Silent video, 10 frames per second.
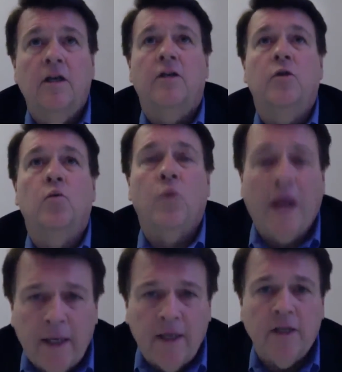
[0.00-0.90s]
you
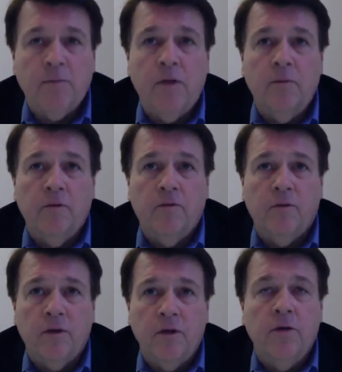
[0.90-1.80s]
recognize people
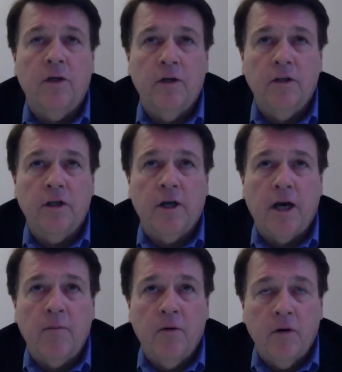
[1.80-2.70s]
for doing a good
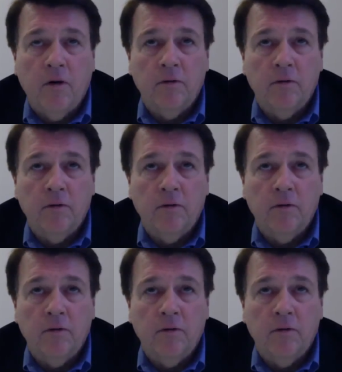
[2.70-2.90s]
job,